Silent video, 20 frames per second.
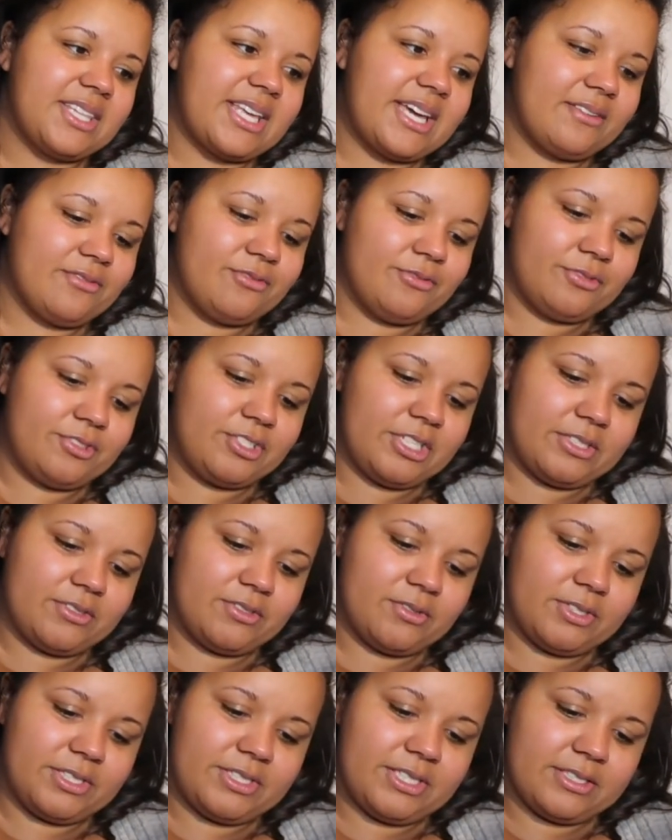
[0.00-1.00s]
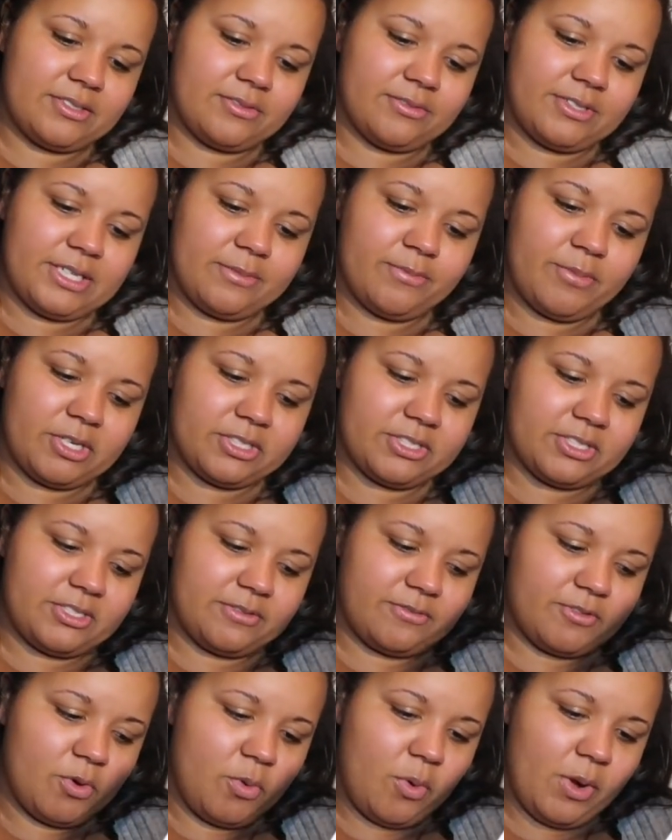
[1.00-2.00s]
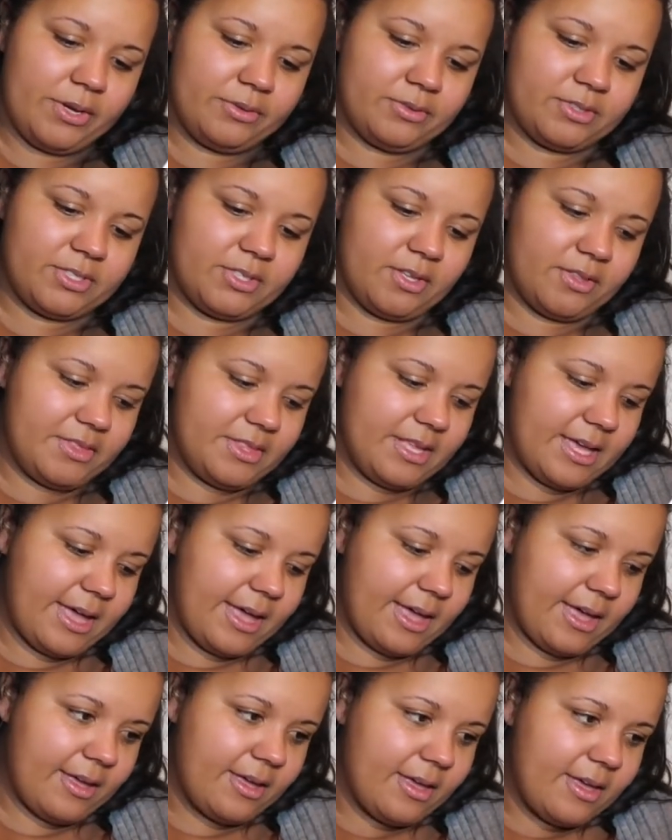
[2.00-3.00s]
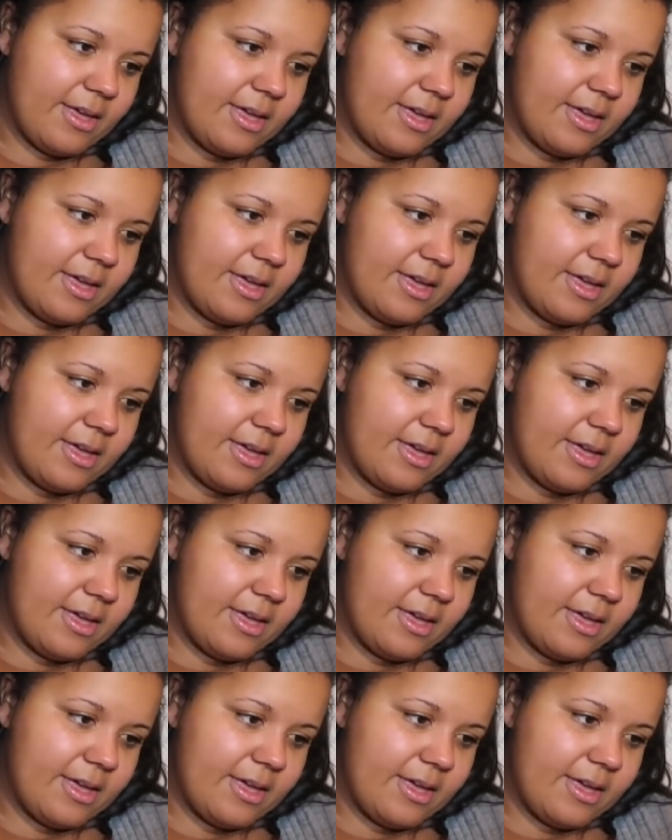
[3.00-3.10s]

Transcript: They have, she has always has really positive quotes on there,